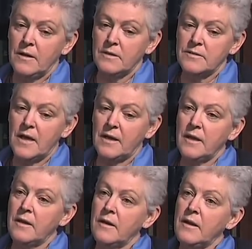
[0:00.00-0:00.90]
is
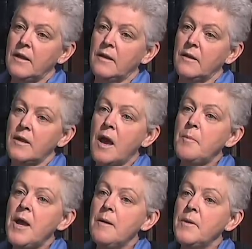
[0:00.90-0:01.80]
that in the
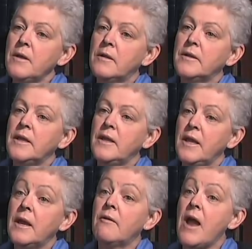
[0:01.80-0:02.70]
upcoming Clean
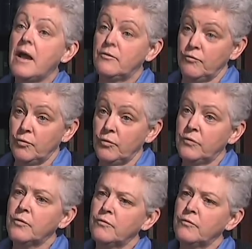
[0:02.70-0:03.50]
Air Act rules,